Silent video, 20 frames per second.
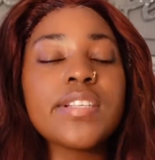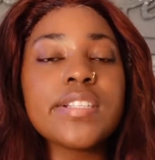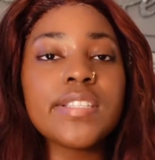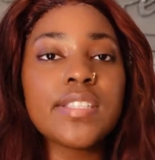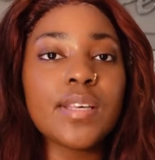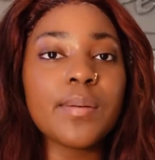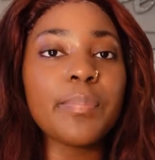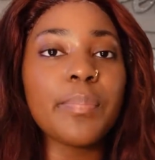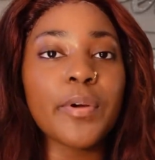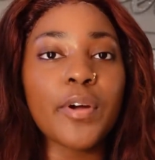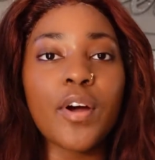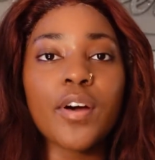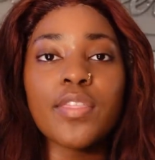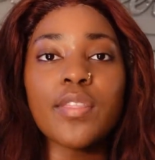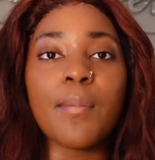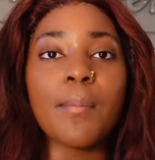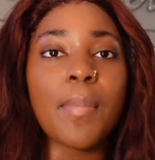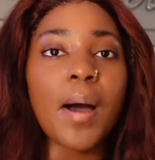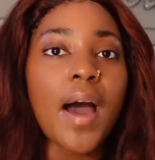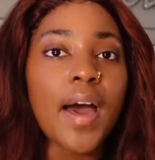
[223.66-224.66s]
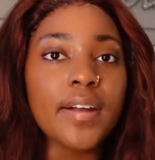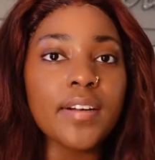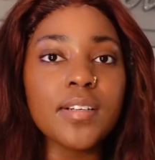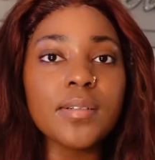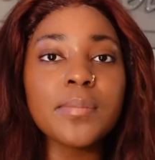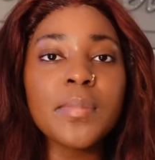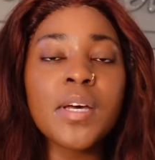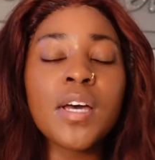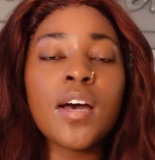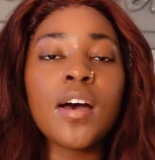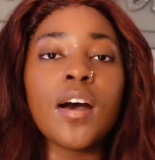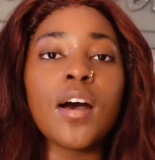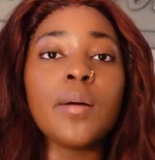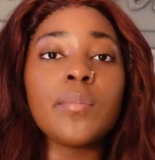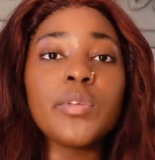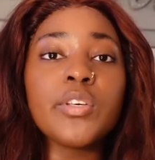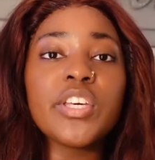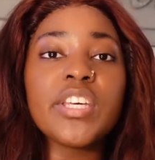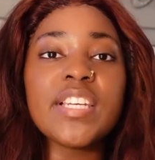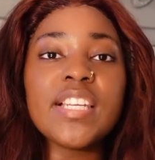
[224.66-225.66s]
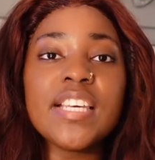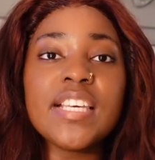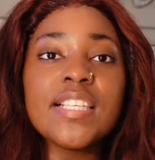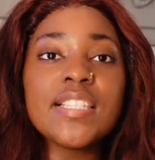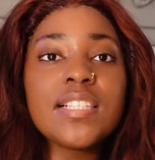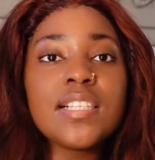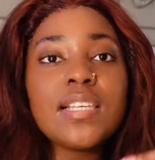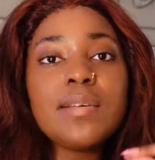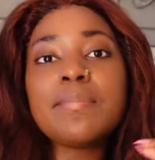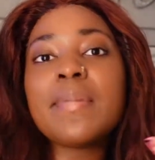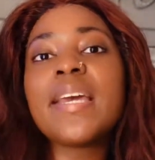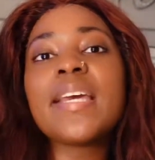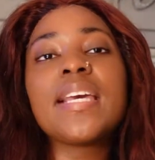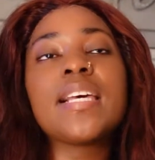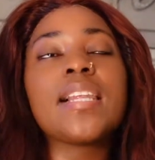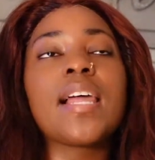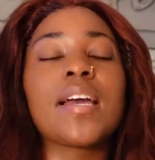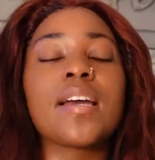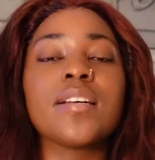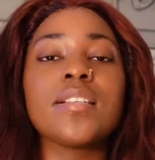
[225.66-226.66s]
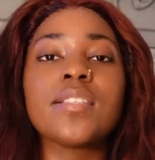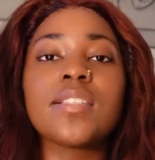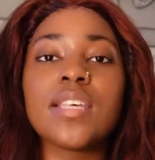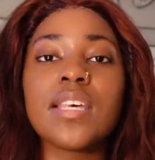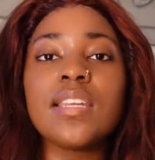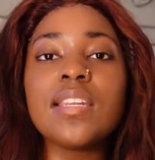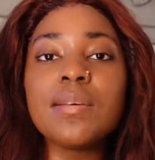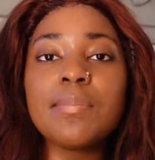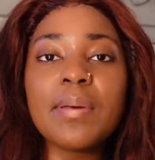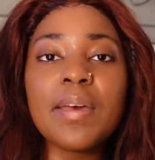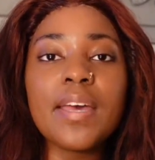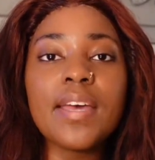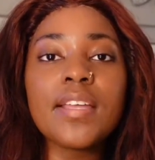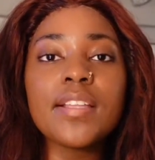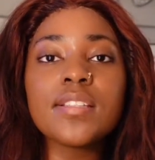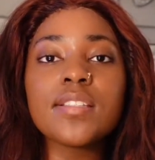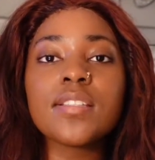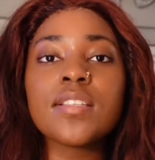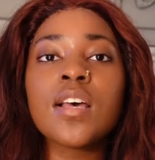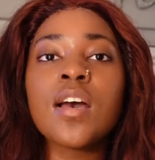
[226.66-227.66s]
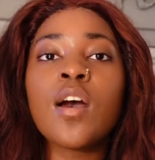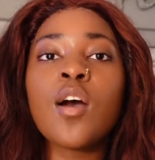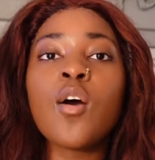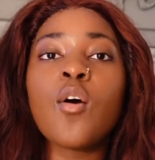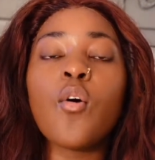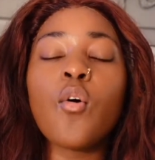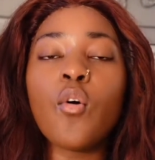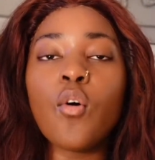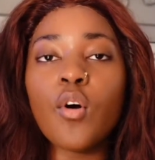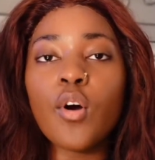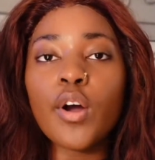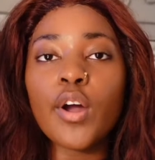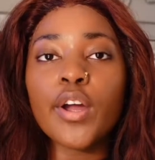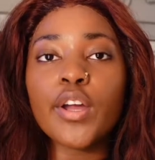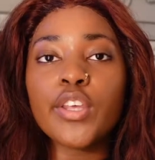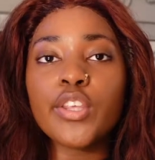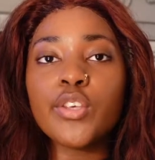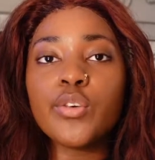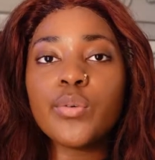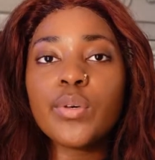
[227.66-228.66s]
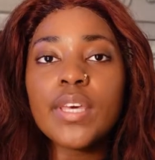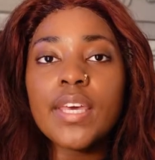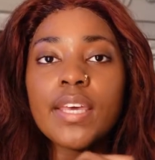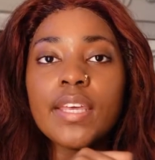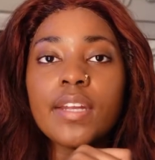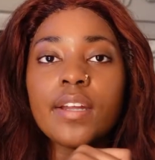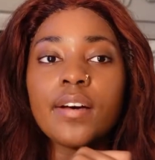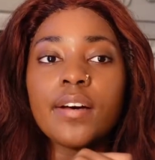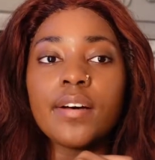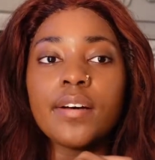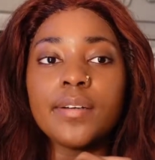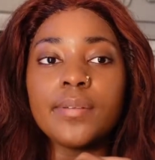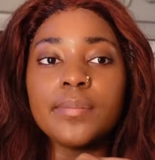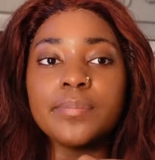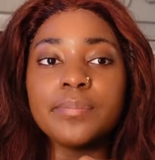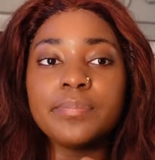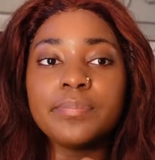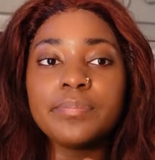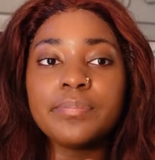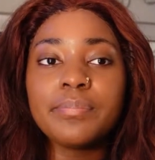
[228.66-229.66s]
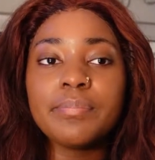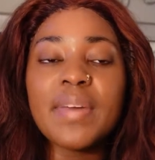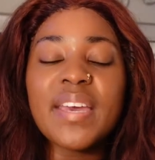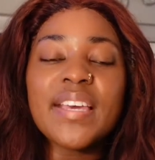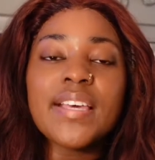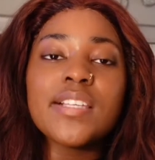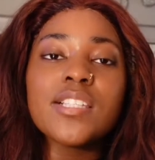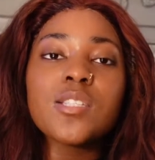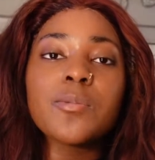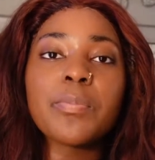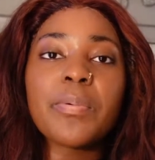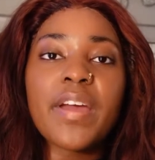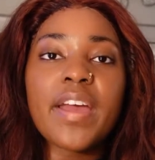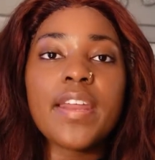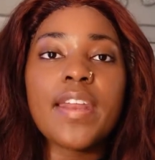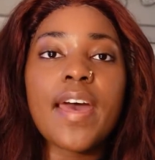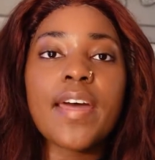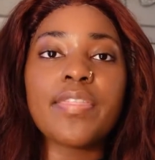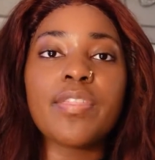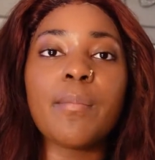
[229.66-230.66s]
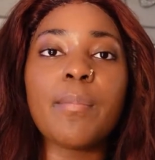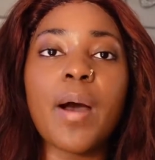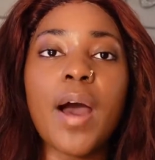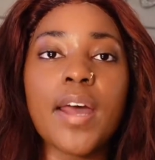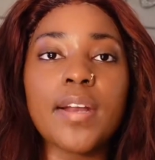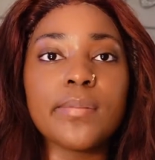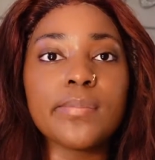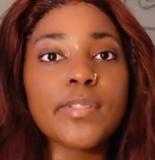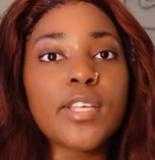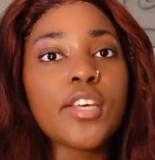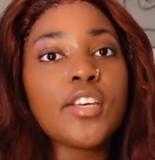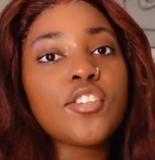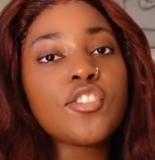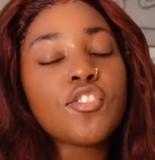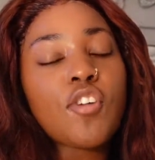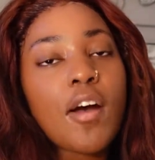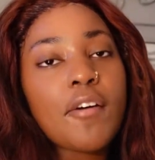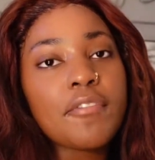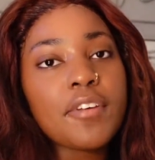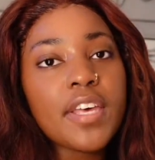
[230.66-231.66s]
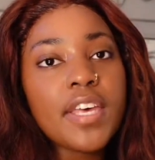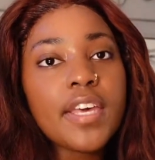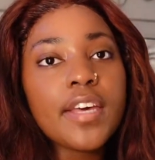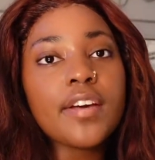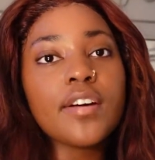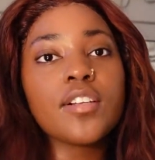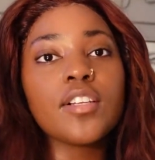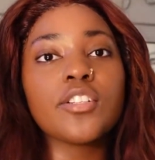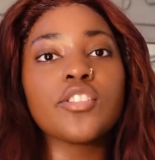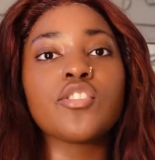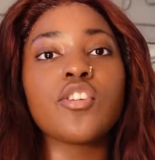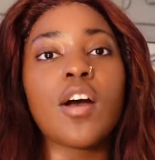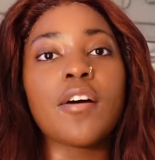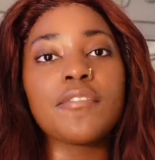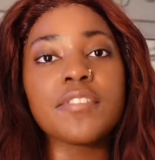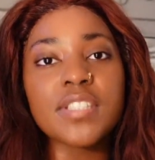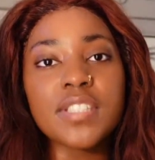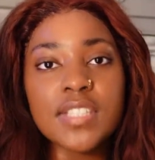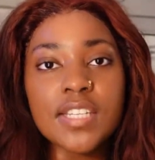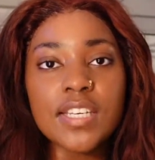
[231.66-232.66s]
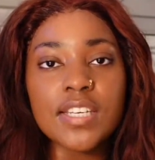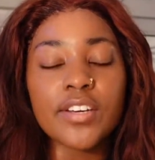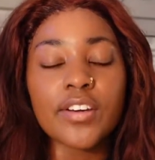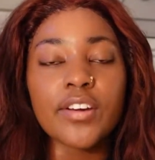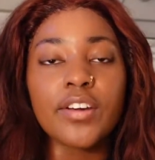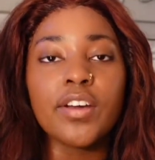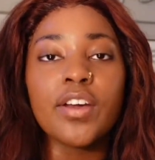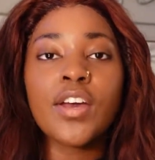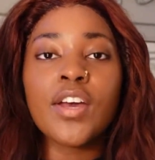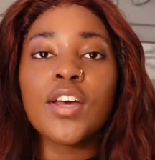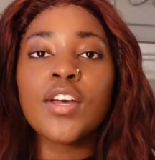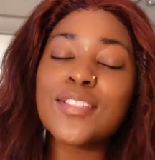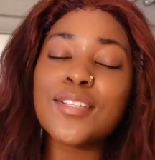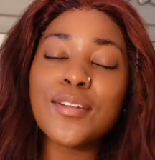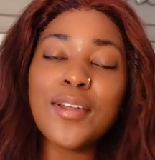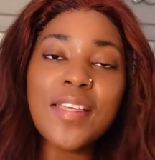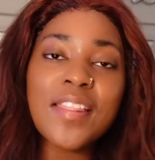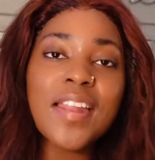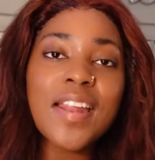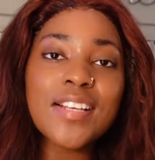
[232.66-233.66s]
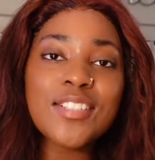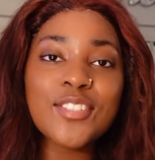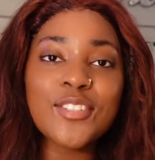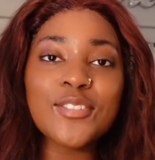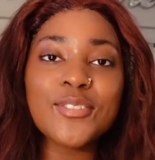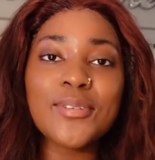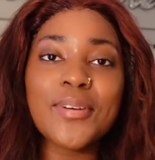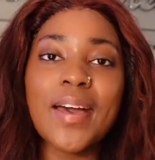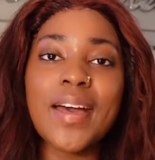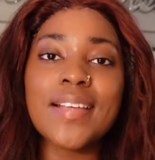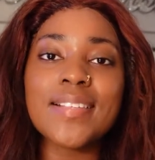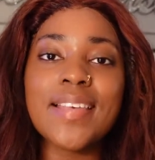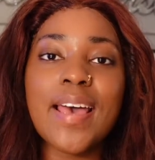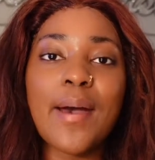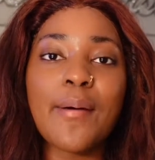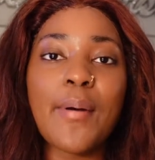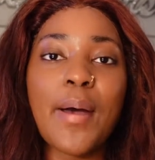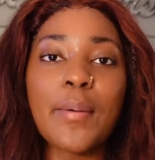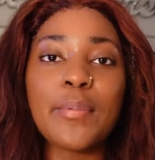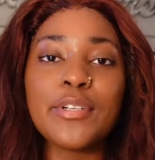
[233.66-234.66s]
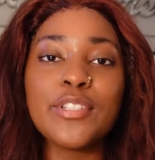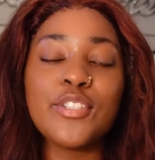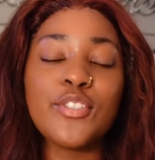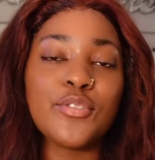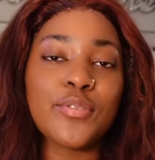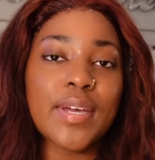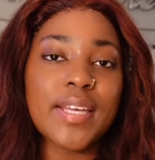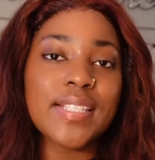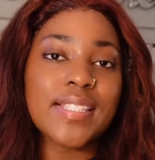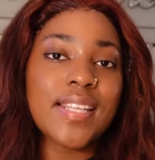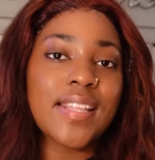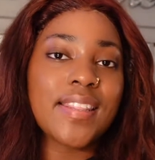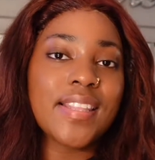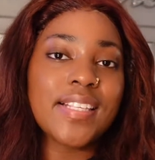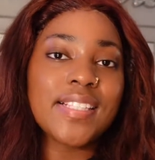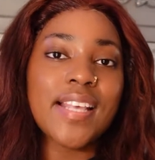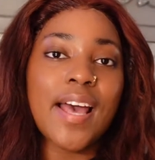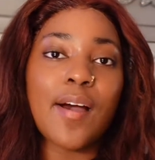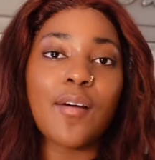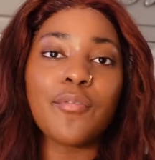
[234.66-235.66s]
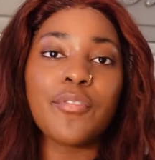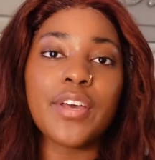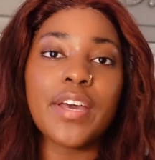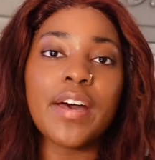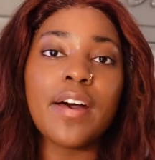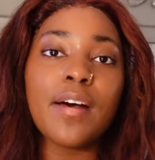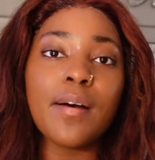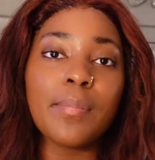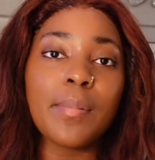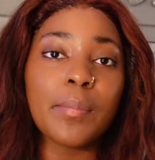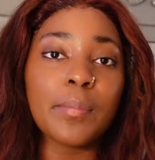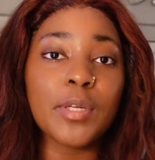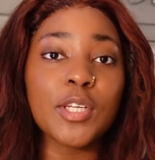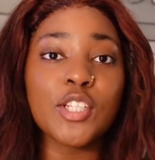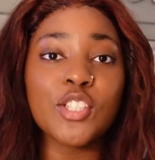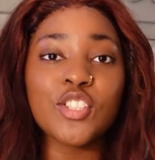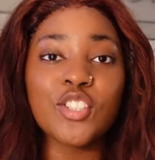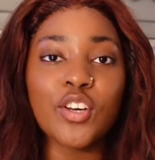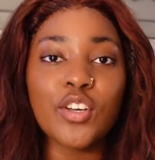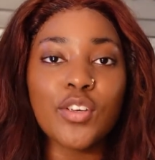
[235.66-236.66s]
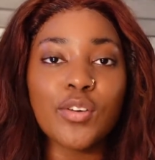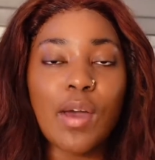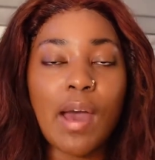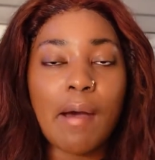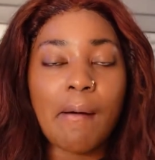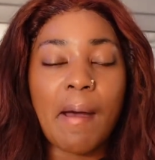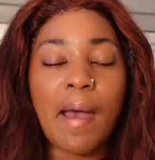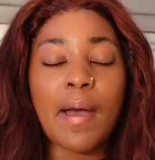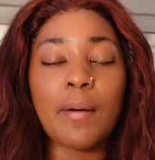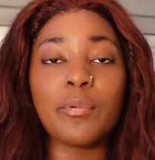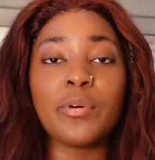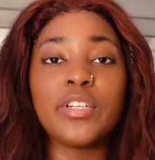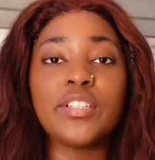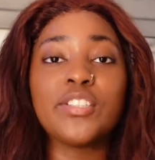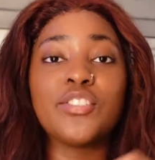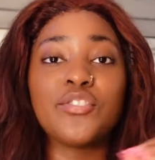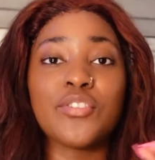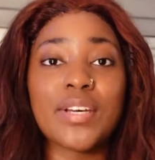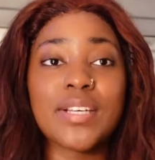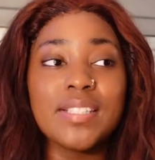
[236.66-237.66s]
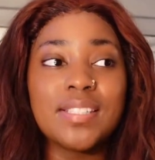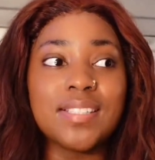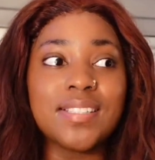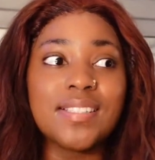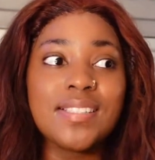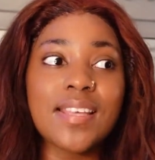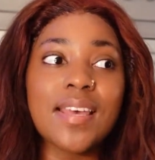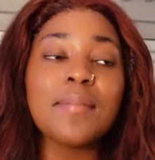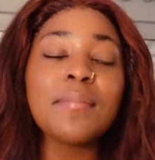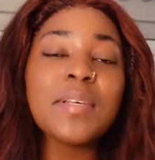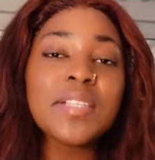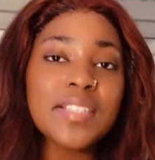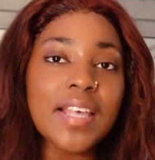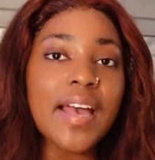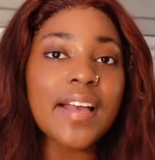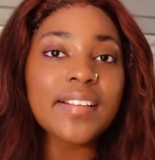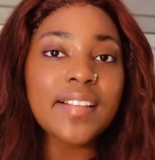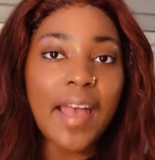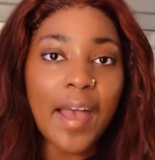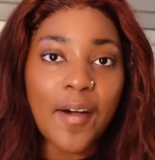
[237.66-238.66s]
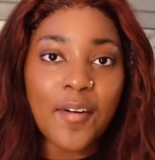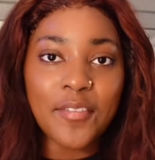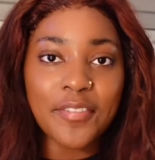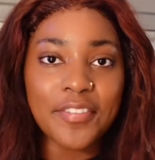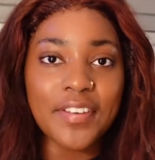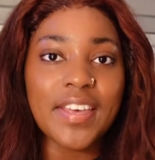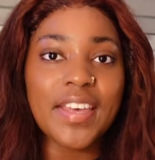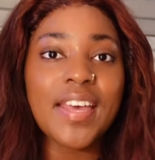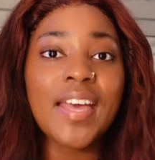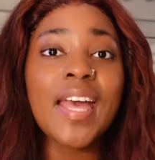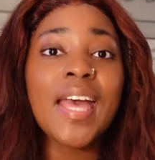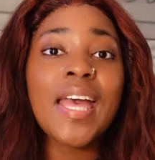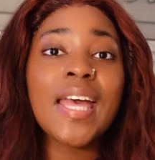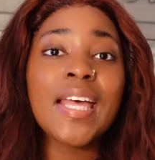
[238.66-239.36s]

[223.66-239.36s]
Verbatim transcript: the zipper on the bottom. Um, you can easily make it like a skinny pants or you can um make it spread at the bottom so you can show off a heel or show off a sneaker so now that i showed you guys how i would dress this outfit up i'm going to show you how i would dress the same exact outfit